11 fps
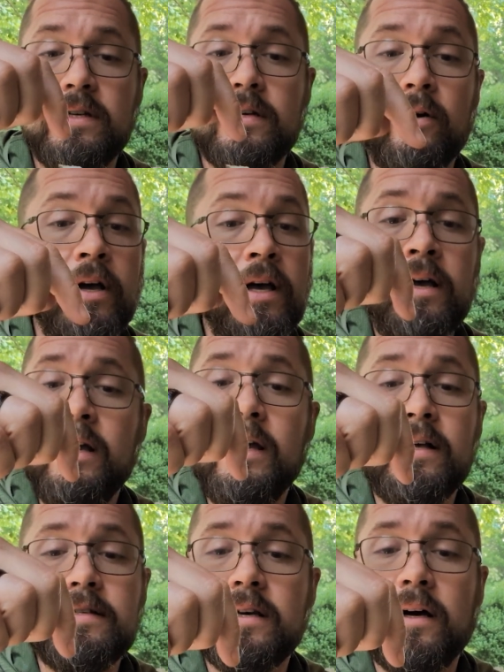So
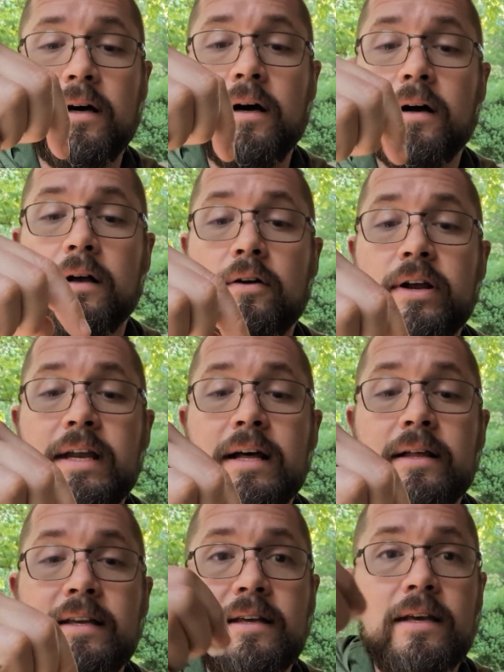it's a green
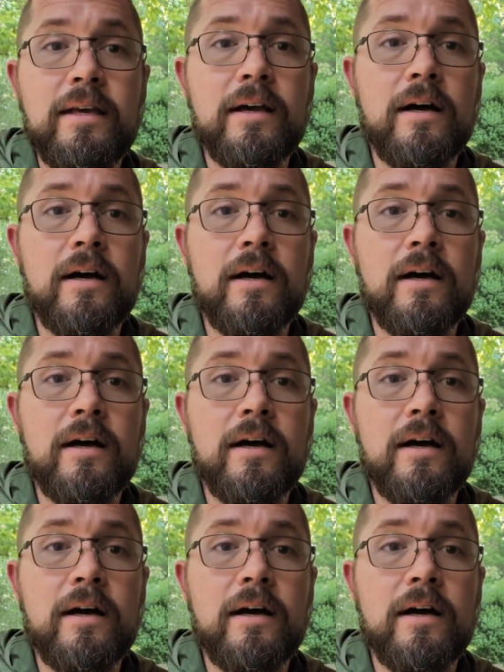LED,